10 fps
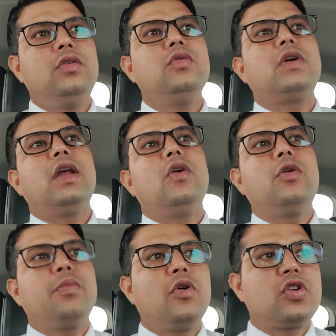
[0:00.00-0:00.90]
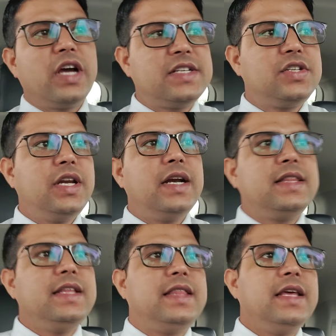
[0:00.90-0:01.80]
You cannot
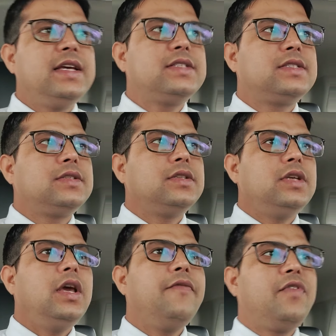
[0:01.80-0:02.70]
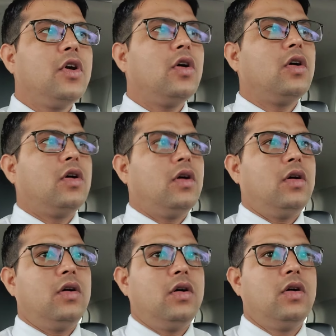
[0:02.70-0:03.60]
procrastinate the things if your